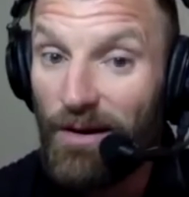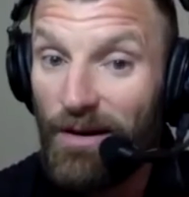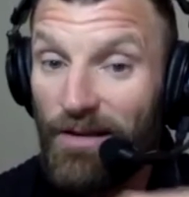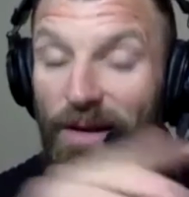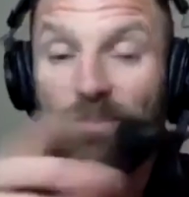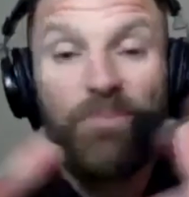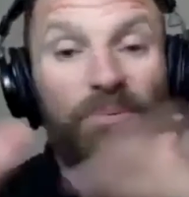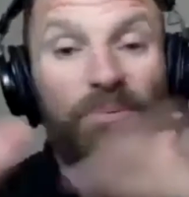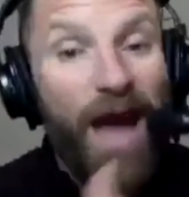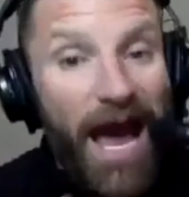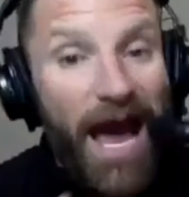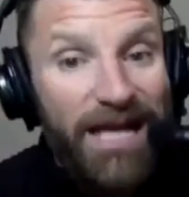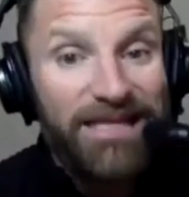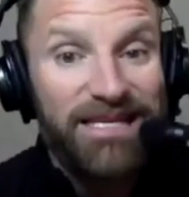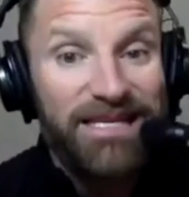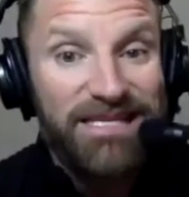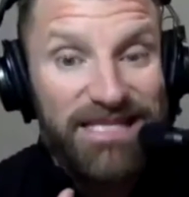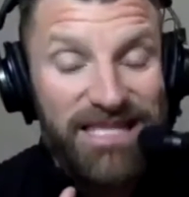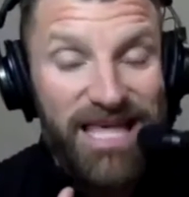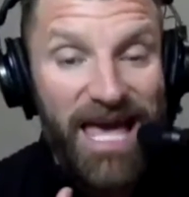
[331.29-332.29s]
And then practice
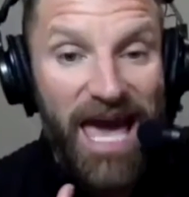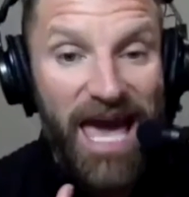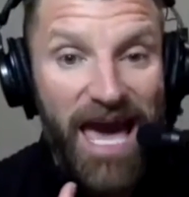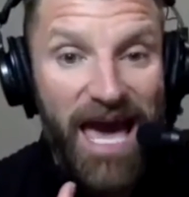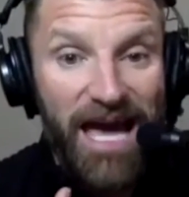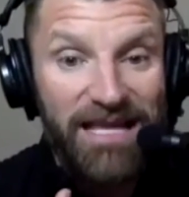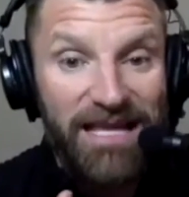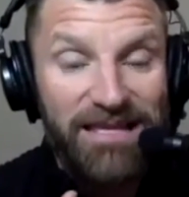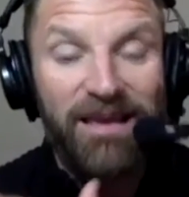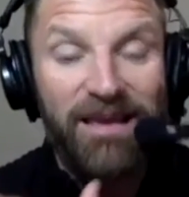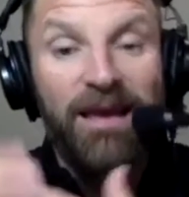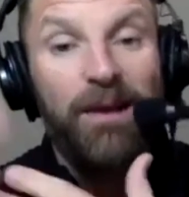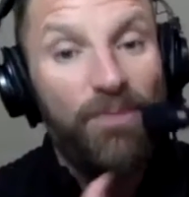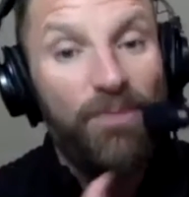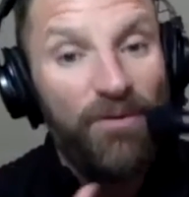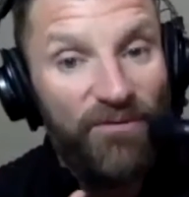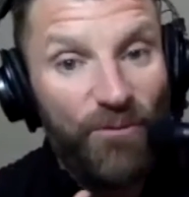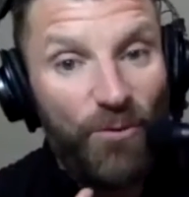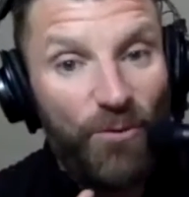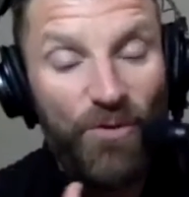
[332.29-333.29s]
that
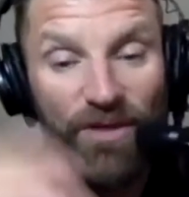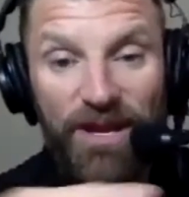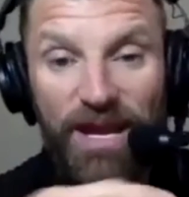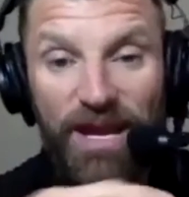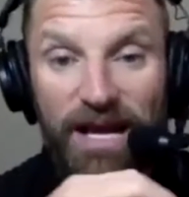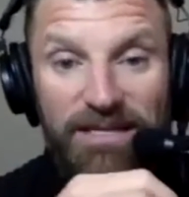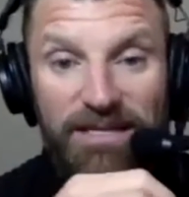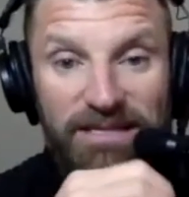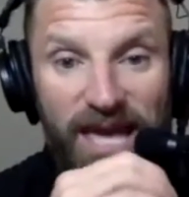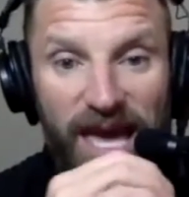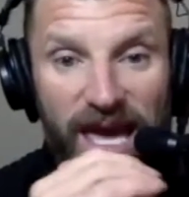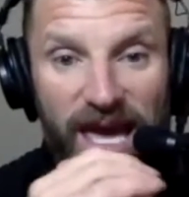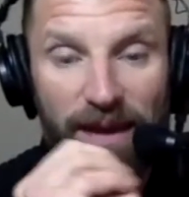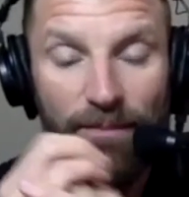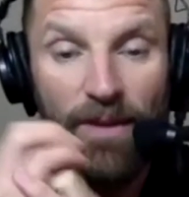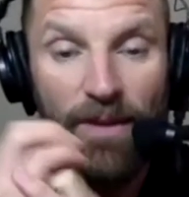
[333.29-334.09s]
before the next game.